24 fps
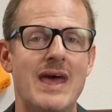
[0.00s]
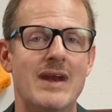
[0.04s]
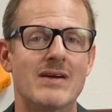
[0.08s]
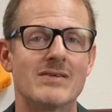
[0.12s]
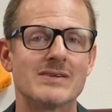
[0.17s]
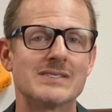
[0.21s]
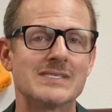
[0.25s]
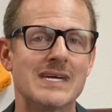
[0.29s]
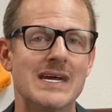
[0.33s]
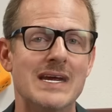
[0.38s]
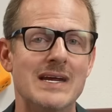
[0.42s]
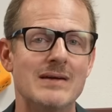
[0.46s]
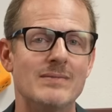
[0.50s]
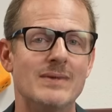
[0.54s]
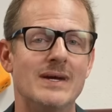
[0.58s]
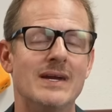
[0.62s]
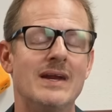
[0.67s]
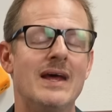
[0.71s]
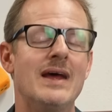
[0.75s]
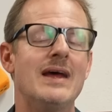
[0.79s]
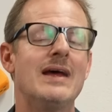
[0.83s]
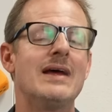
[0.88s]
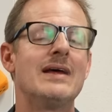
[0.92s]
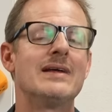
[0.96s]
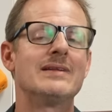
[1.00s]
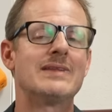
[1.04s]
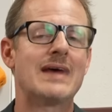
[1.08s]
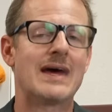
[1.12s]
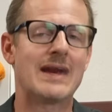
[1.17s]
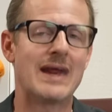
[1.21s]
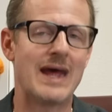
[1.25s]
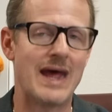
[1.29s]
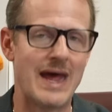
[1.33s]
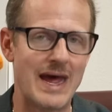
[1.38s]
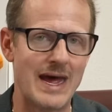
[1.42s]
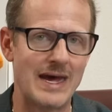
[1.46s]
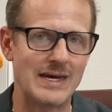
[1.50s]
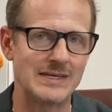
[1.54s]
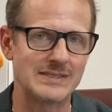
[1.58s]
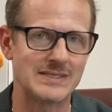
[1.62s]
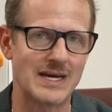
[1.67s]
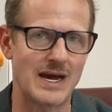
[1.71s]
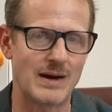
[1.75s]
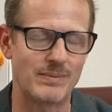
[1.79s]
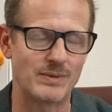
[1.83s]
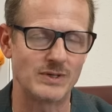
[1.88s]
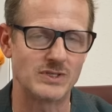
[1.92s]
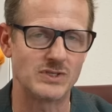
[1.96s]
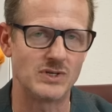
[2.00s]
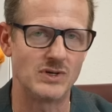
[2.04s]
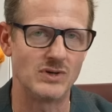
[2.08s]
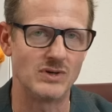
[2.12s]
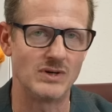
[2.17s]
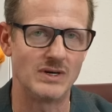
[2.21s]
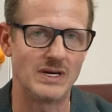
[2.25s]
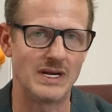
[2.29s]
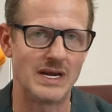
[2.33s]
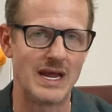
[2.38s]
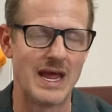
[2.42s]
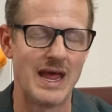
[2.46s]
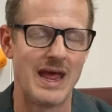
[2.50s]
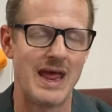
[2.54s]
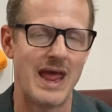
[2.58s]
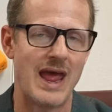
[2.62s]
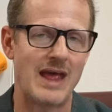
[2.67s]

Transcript: entertainment that has opportunity.